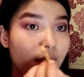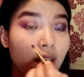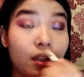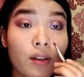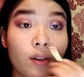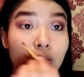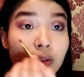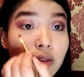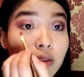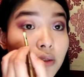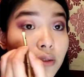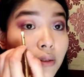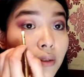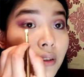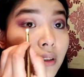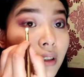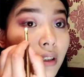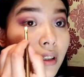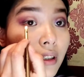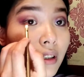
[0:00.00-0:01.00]
In order to
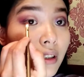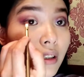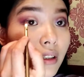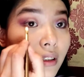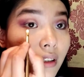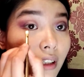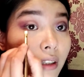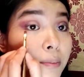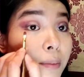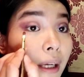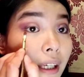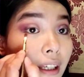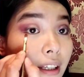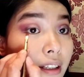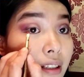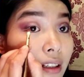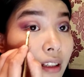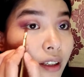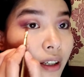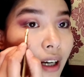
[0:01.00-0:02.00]
not make it
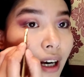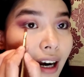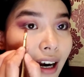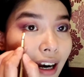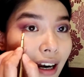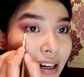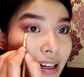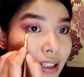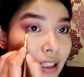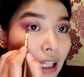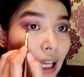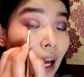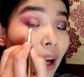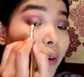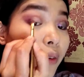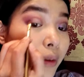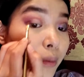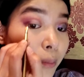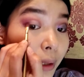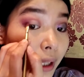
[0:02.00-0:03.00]
look harsh,
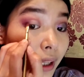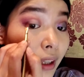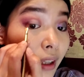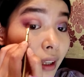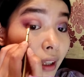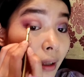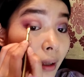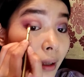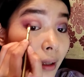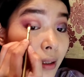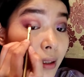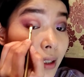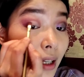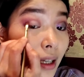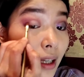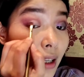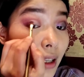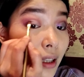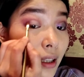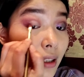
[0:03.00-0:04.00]
I will be
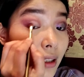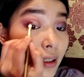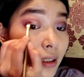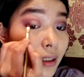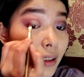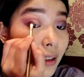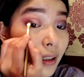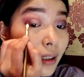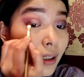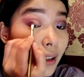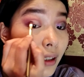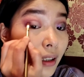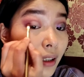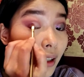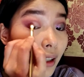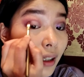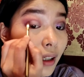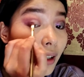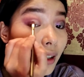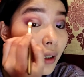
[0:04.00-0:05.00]
just
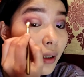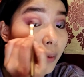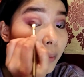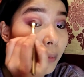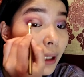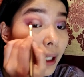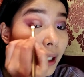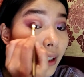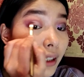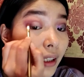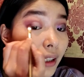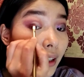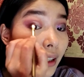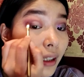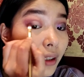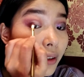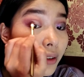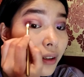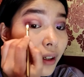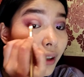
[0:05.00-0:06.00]
blending
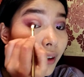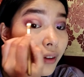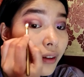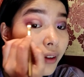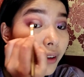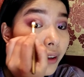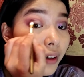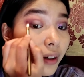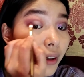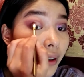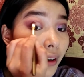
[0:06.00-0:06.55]
it together.